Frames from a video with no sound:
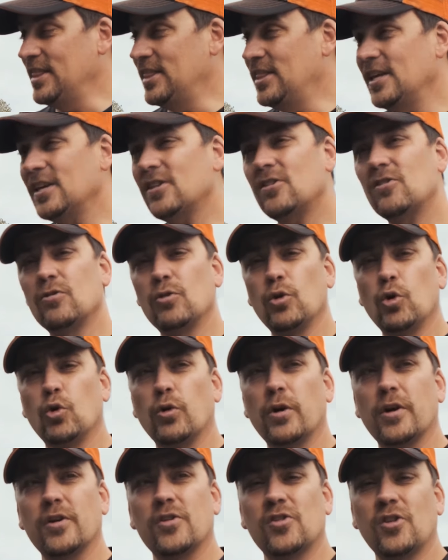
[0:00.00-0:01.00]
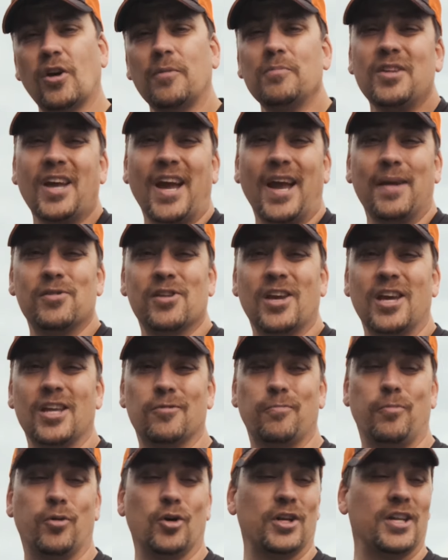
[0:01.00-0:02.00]
this lure sometimes
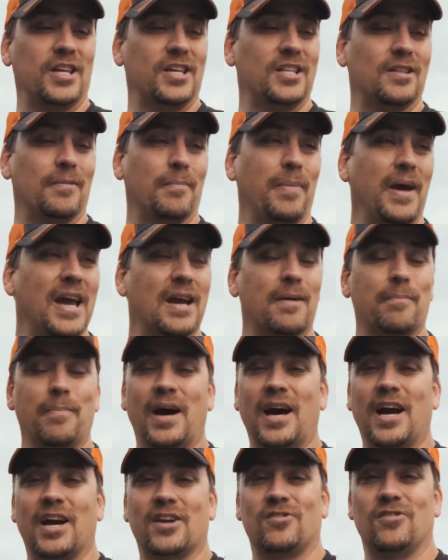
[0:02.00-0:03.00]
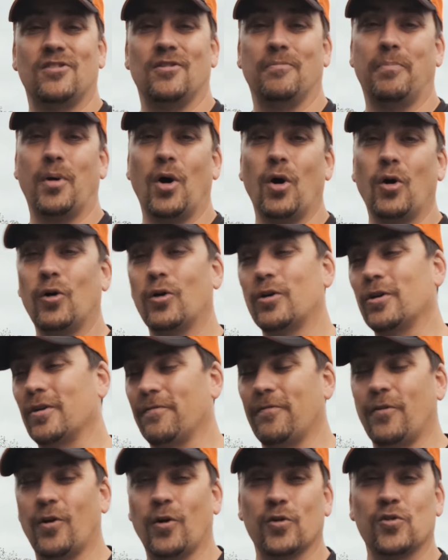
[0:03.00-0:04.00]
gets put in the back box of the boat or
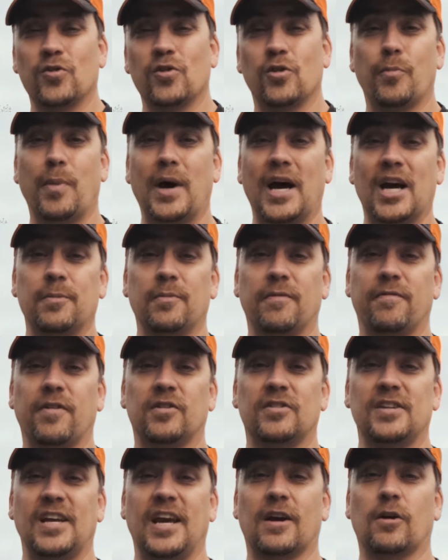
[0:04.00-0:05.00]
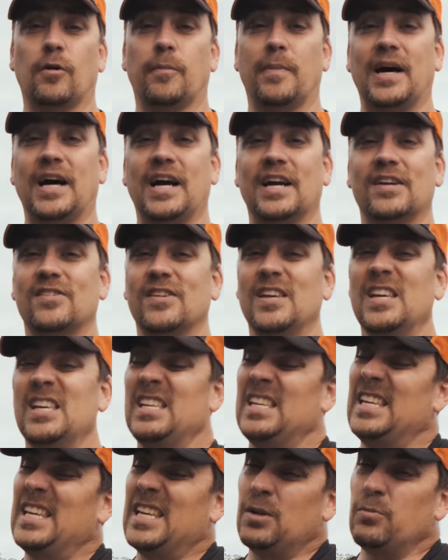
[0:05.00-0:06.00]
falls to the bottom of our tackle box
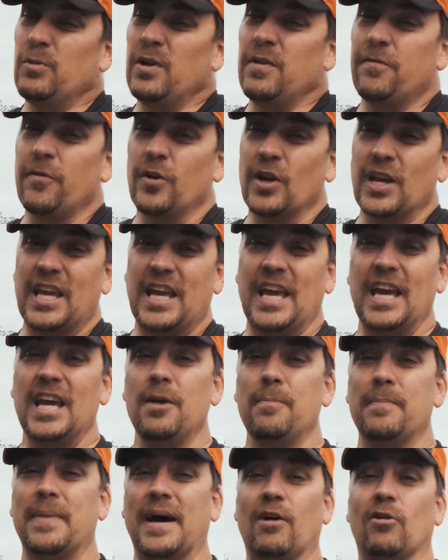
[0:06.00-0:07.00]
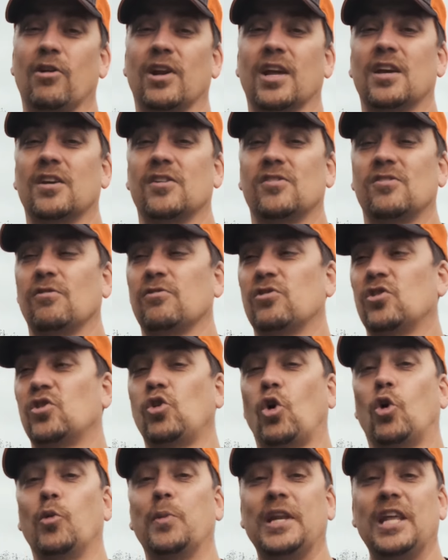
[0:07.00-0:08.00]
and we forget about it because there's
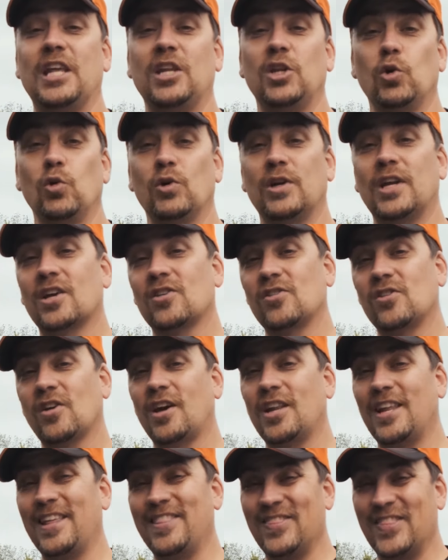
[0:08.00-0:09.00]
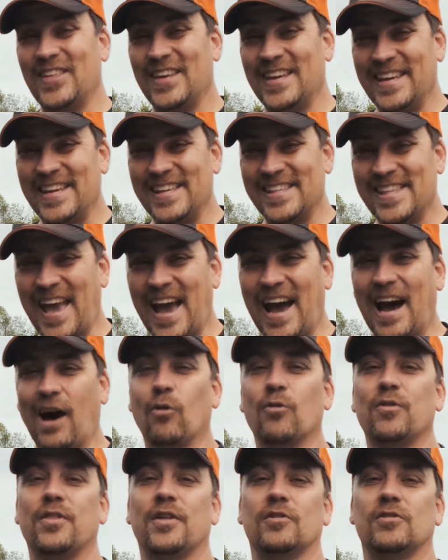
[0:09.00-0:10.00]
so many new and exciting things
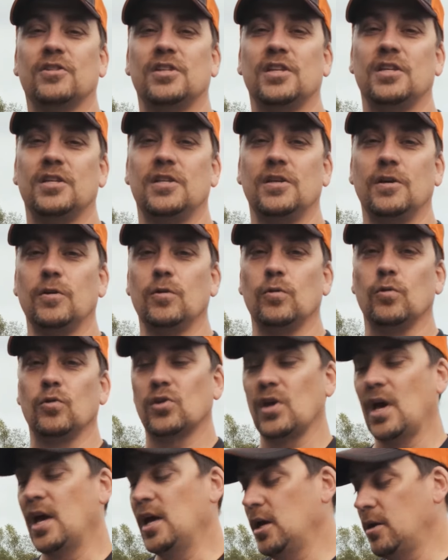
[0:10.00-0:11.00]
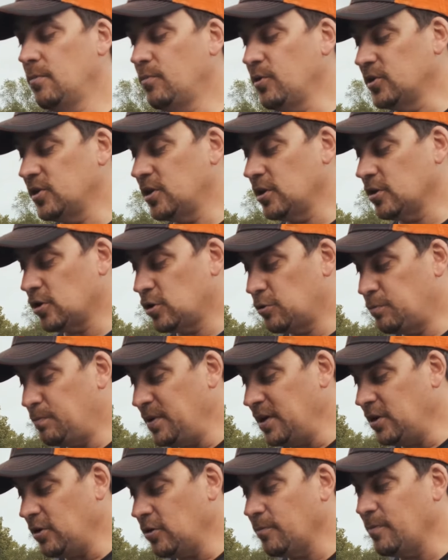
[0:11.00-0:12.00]
out there to use. But the
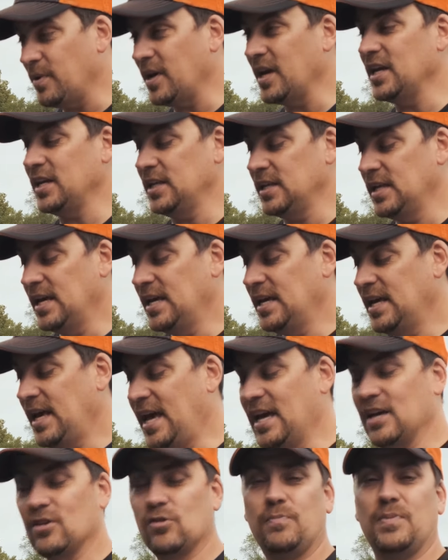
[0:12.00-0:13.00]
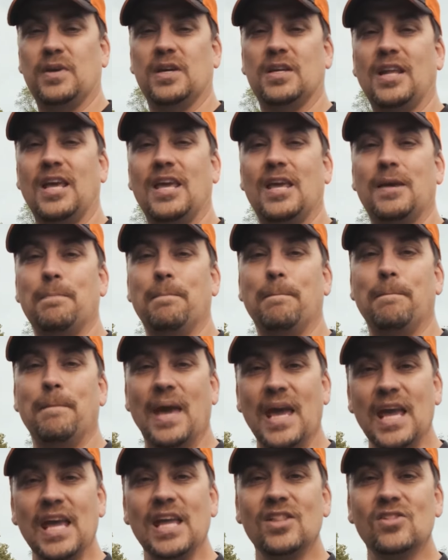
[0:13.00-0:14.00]
spinner bait has been a
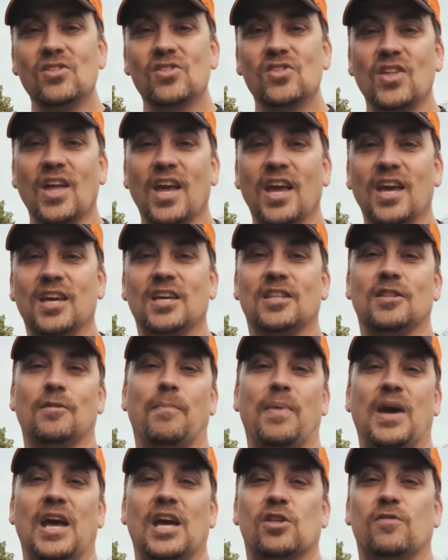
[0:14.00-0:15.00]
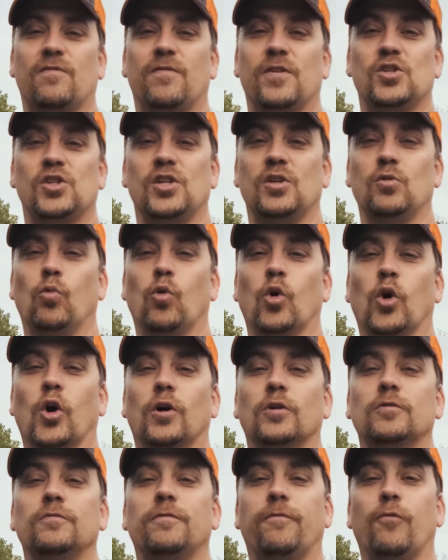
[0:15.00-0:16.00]
mainstay in the bass fishing
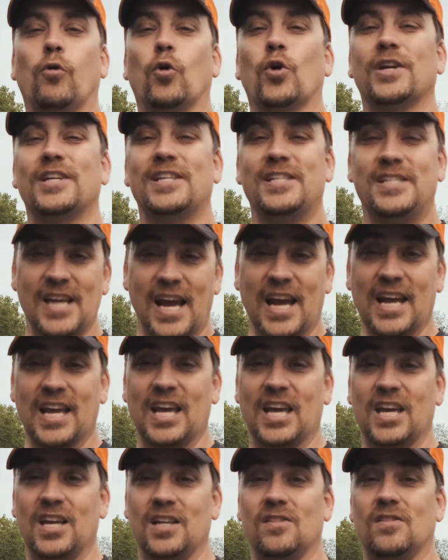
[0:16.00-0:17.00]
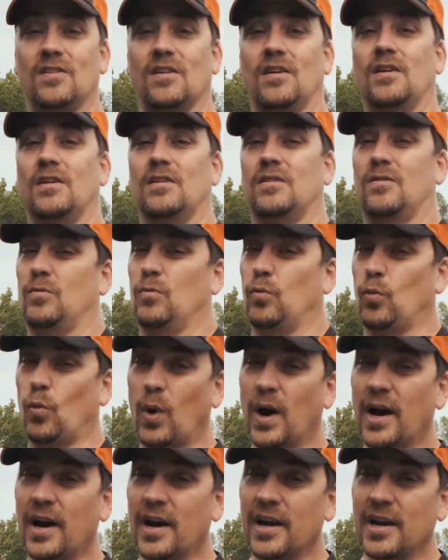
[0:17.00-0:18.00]
world for decades.
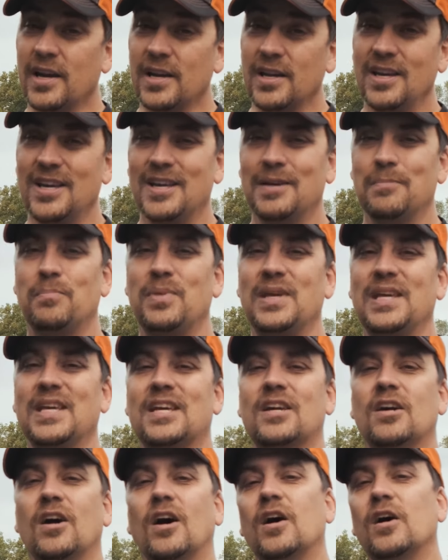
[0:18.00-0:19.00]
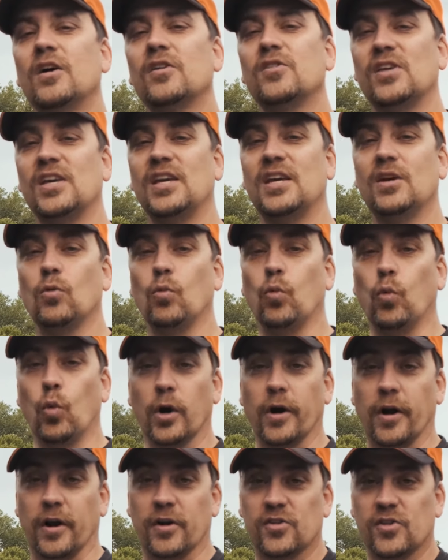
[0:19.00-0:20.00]
Why? because it
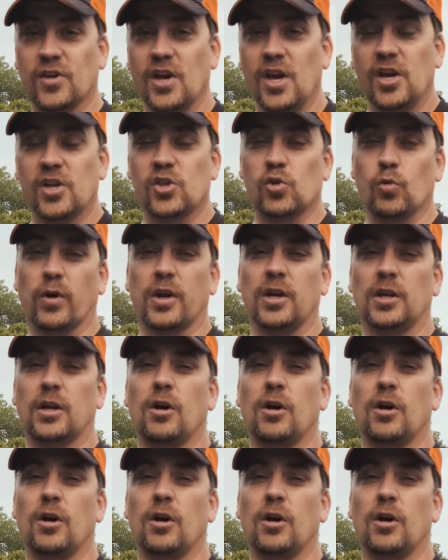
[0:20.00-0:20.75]
works. So we're gonna